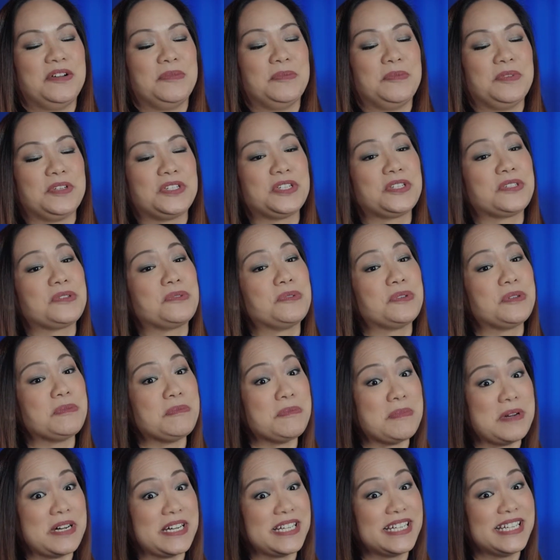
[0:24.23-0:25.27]
which is called a
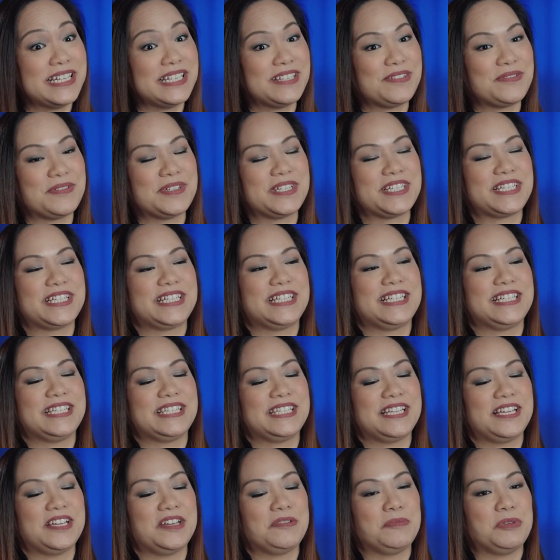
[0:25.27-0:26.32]
MUD, which
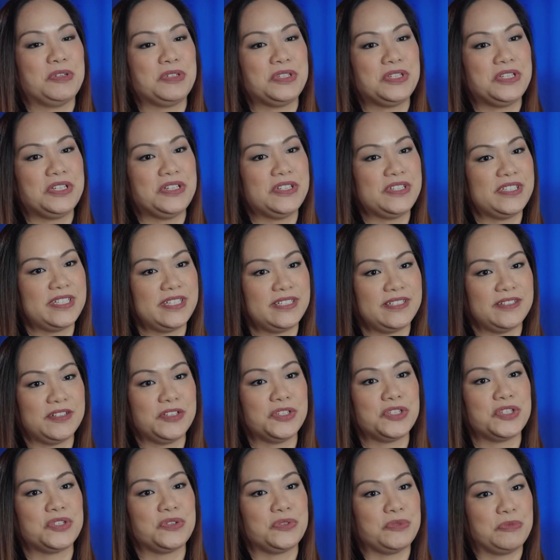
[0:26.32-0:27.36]
is multi-user
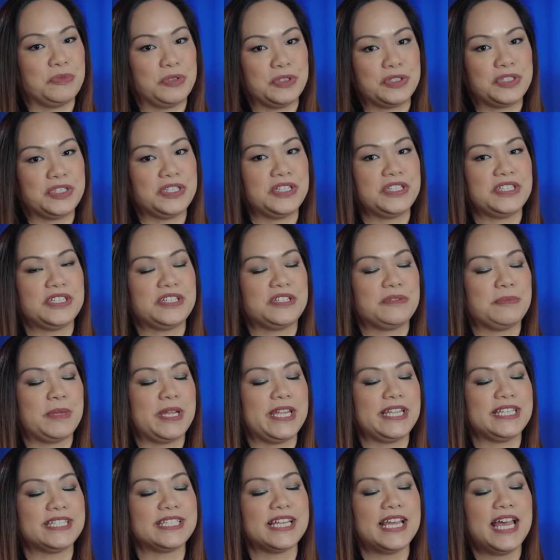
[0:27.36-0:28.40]
dungeon or multi-user
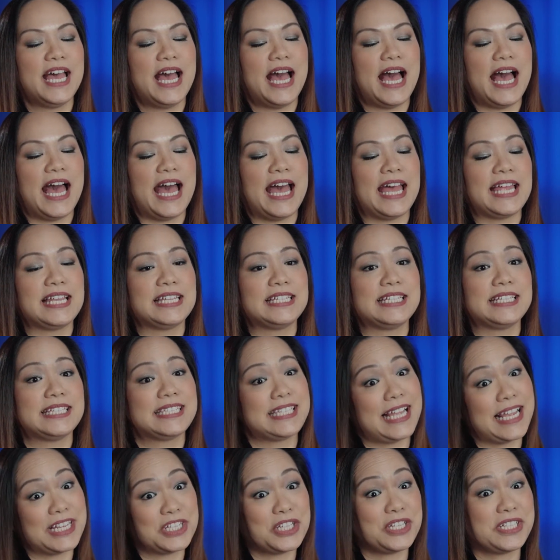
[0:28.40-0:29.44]
domains. And
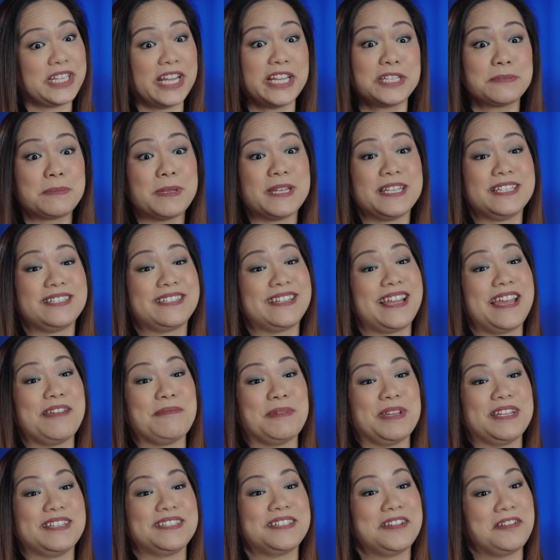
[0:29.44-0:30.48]
it's actually text-based
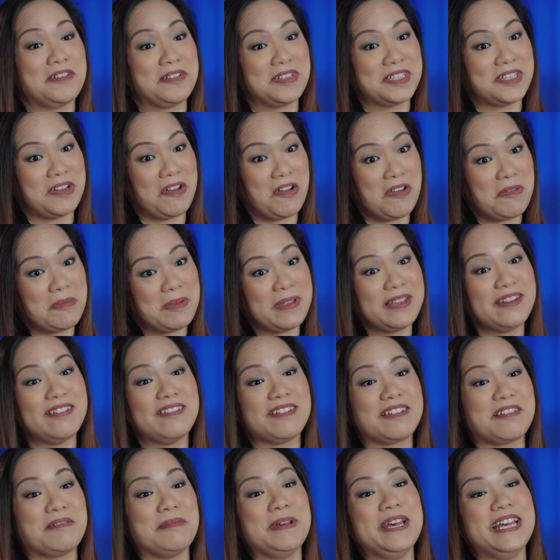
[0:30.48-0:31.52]
gaming, so type in
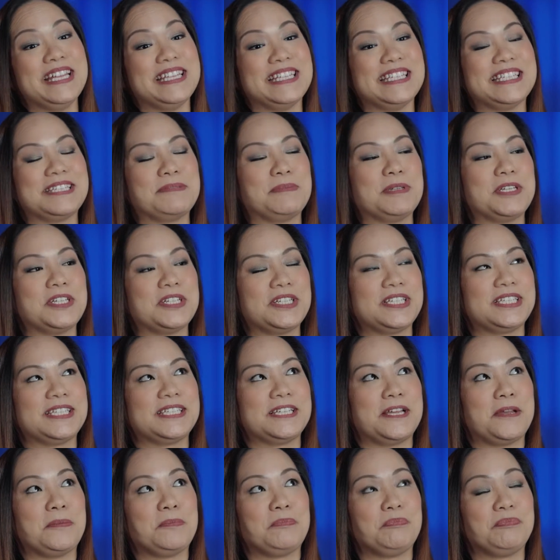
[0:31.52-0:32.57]
our commands, because
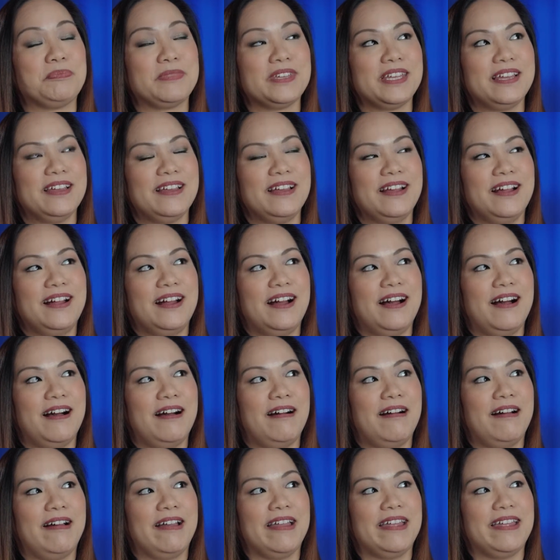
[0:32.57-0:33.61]

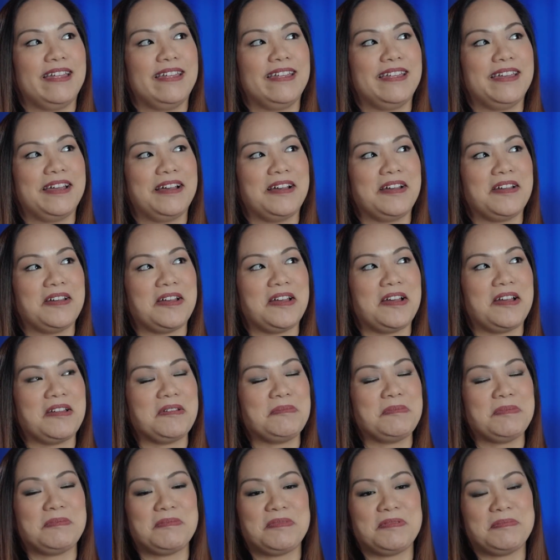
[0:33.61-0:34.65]
I
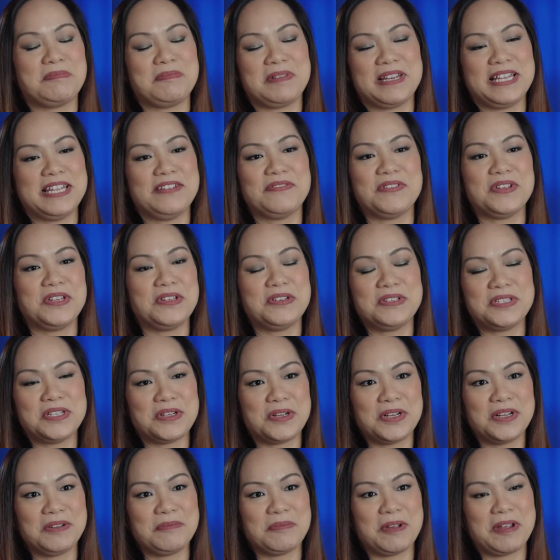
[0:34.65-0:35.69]
believe in
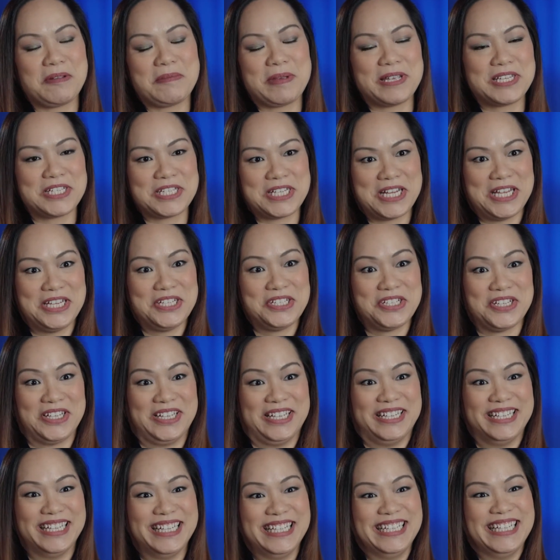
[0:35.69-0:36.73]
using my
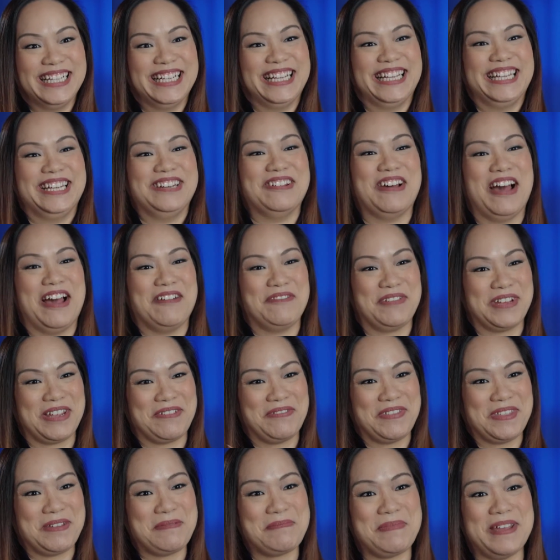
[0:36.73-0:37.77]
imagination, not having
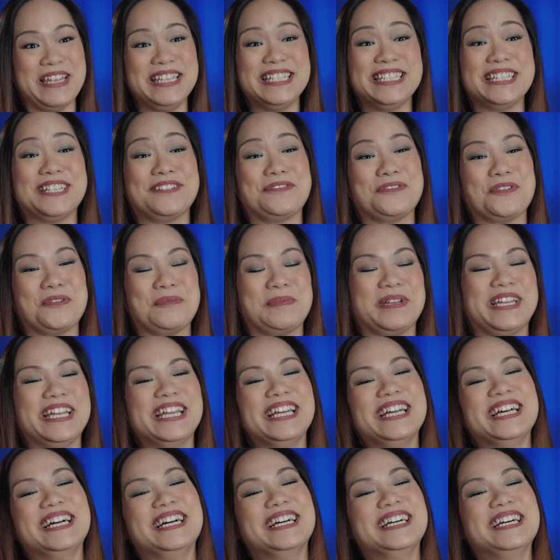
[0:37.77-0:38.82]
everything painted for me
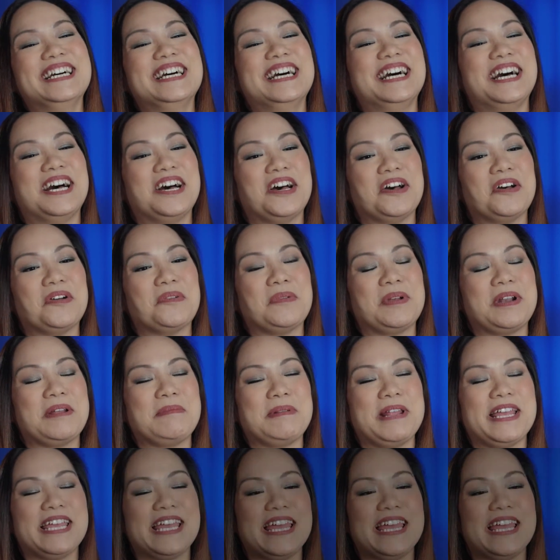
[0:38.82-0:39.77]
when I play